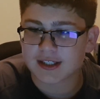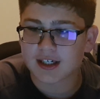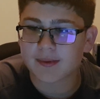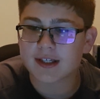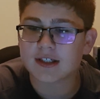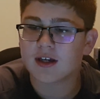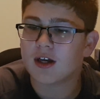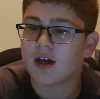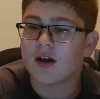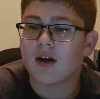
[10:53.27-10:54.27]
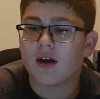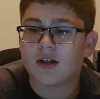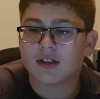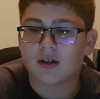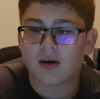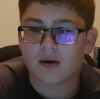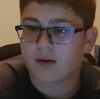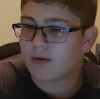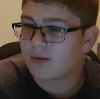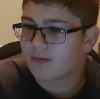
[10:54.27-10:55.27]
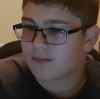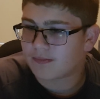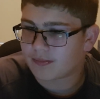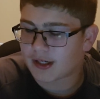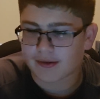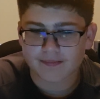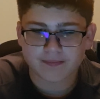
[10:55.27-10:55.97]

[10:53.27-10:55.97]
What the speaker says: anyways. So, yeah.